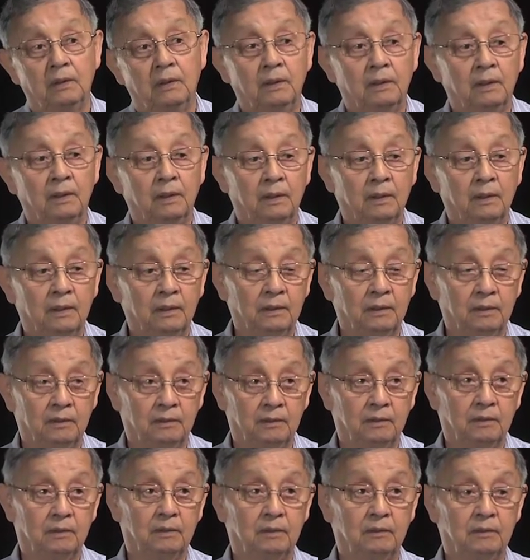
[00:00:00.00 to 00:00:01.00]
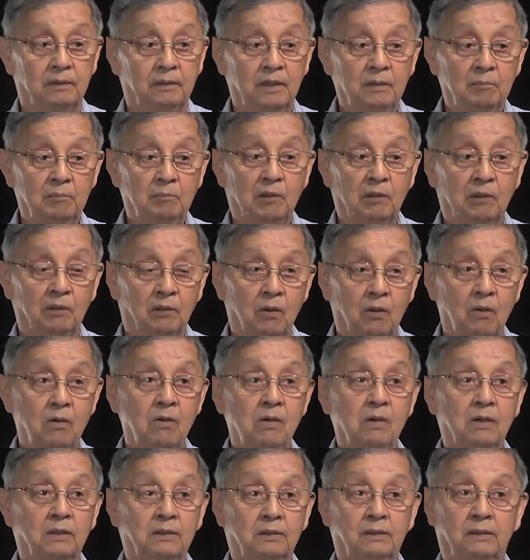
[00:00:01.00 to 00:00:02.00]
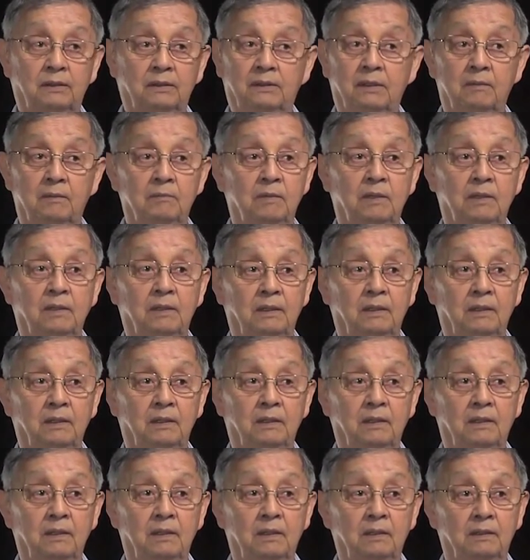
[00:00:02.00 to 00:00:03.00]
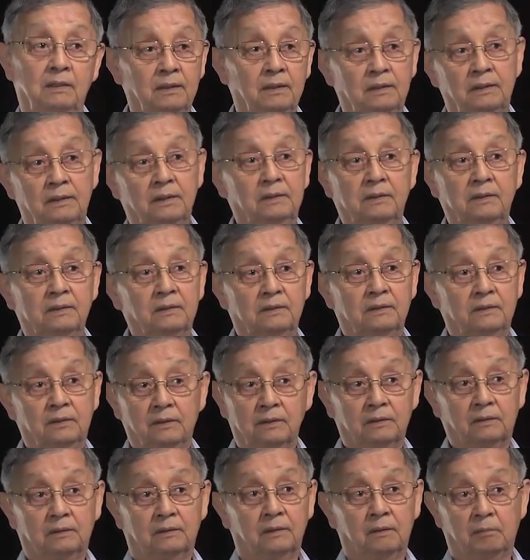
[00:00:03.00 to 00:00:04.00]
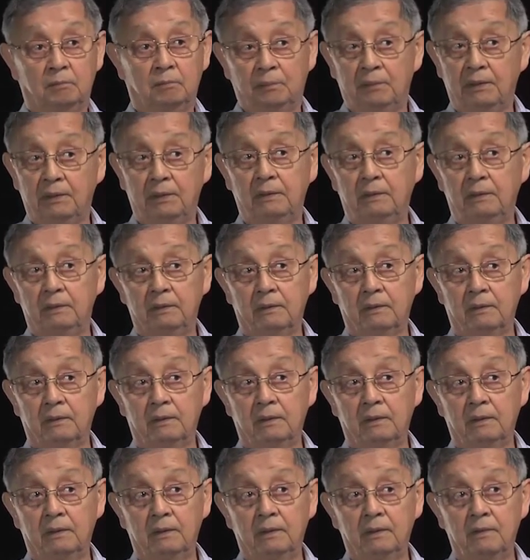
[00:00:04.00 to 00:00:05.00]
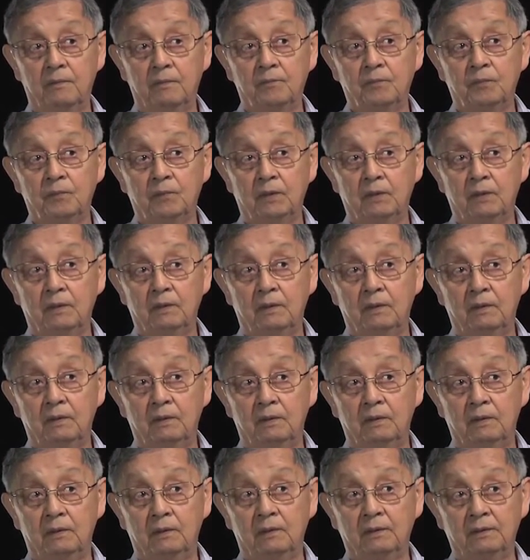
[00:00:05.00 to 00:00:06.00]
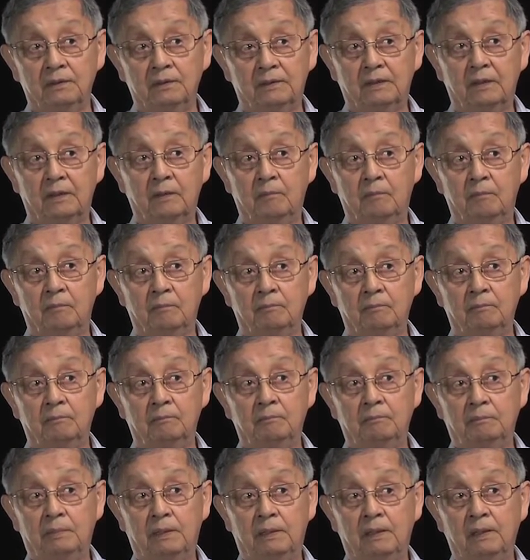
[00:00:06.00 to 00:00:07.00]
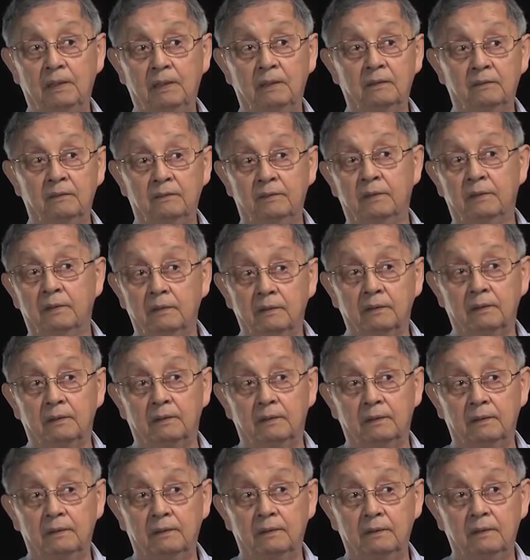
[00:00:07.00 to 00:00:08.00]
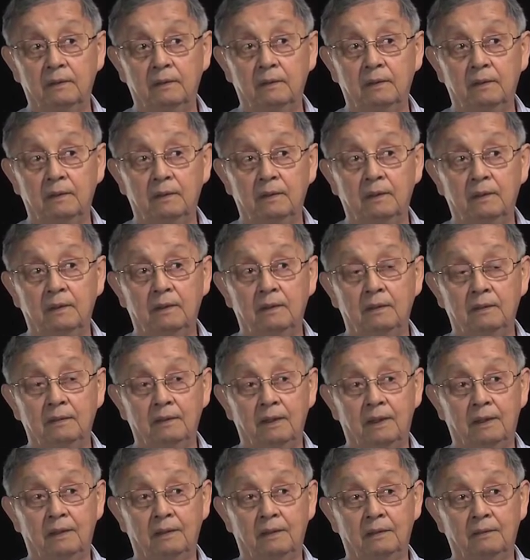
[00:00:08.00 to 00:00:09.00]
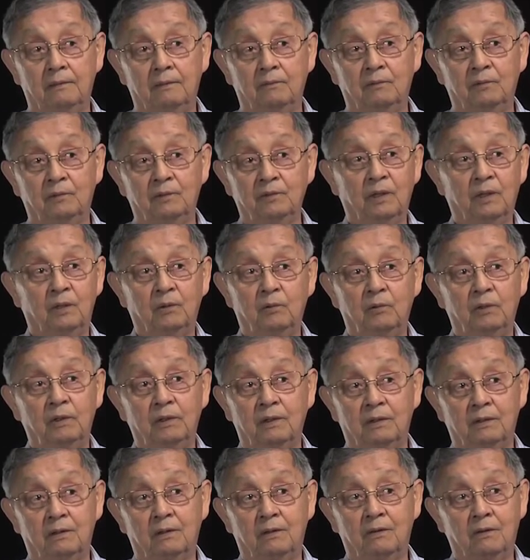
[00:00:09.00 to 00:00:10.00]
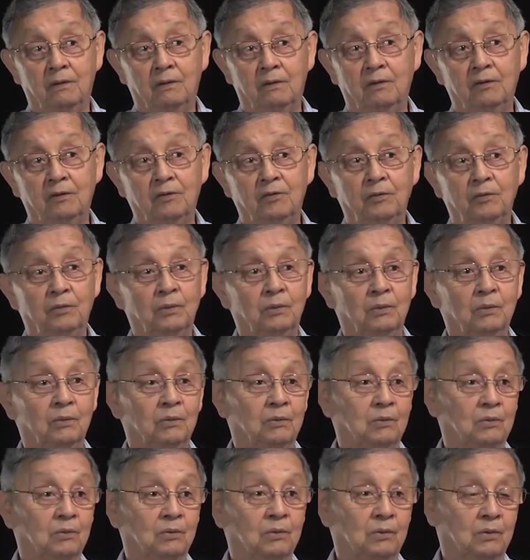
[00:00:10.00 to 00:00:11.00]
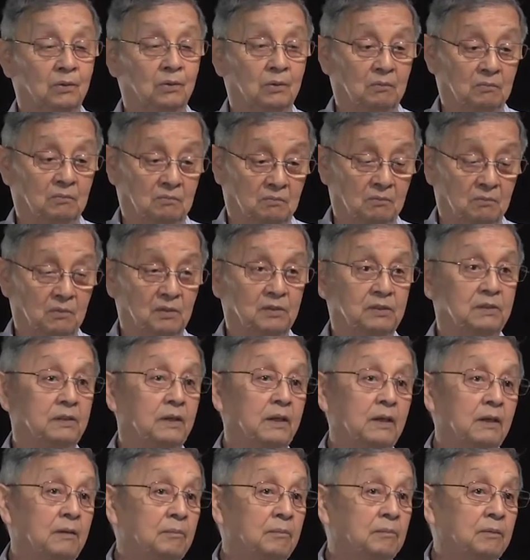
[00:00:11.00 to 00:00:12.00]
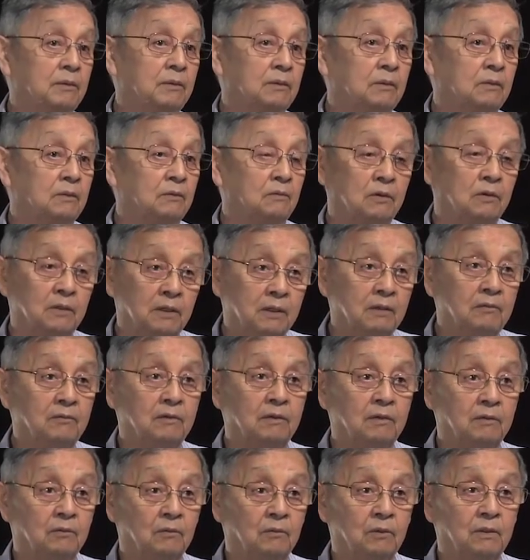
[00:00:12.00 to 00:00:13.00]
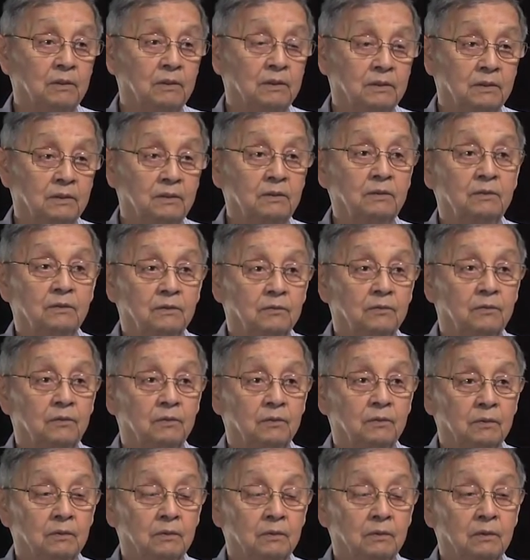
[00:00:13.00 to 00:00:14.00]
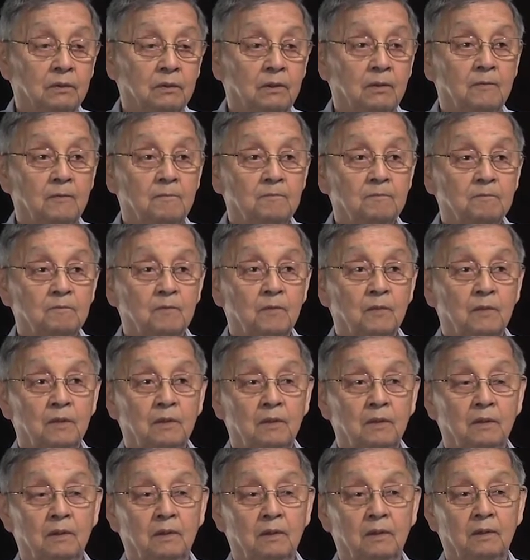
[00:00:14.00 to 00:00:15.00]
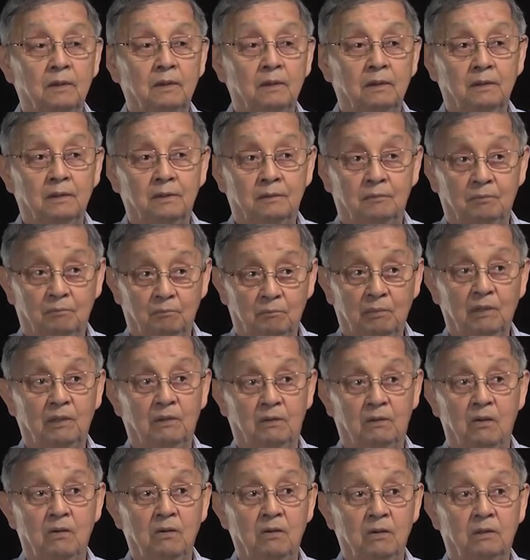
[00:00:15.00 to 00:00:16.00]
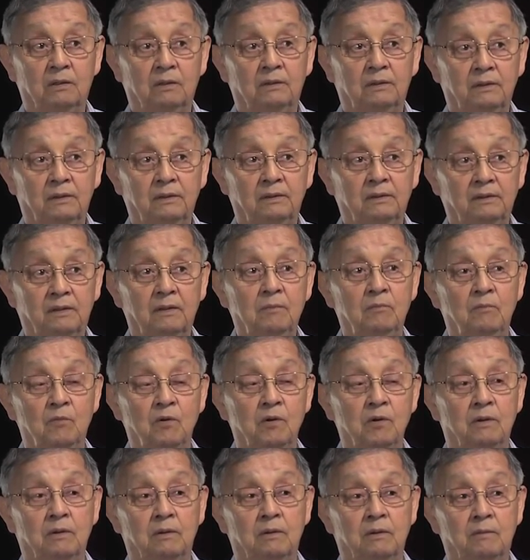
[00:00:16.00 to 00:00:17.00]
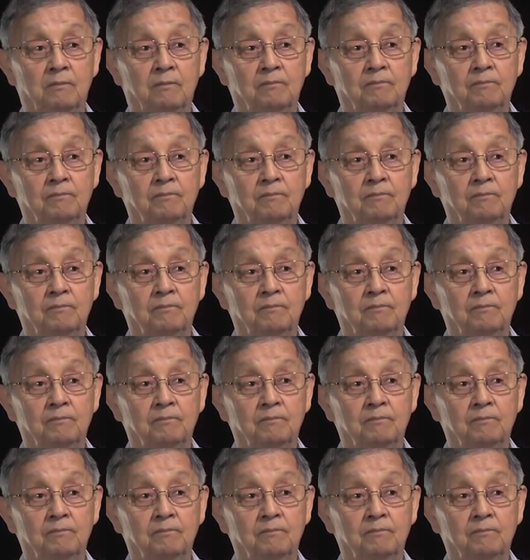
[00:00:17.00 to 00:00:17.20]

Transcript: And it, they belong to somebody. They didn't just appear in some pile of dirt that was already carved or shaped or whatever it was used for. It belonged to someone.